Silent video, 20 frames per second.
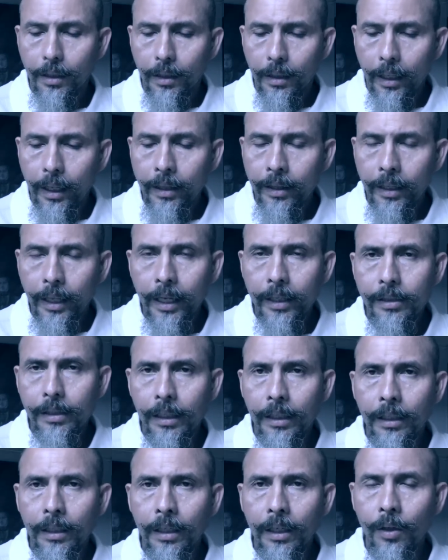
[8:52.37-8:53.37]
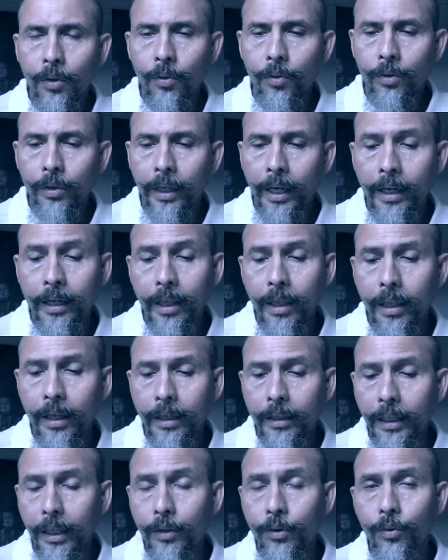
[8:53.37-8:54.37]
And that's include anything
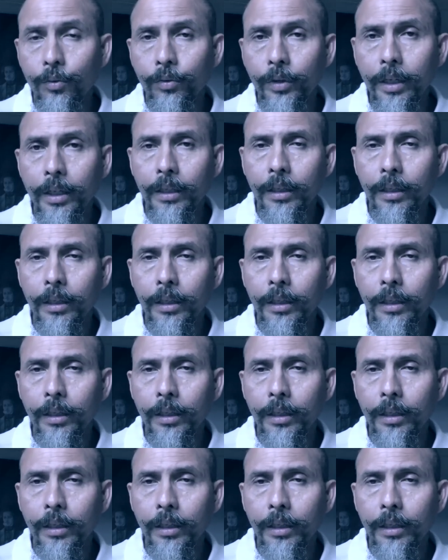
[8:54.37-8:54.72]
that you read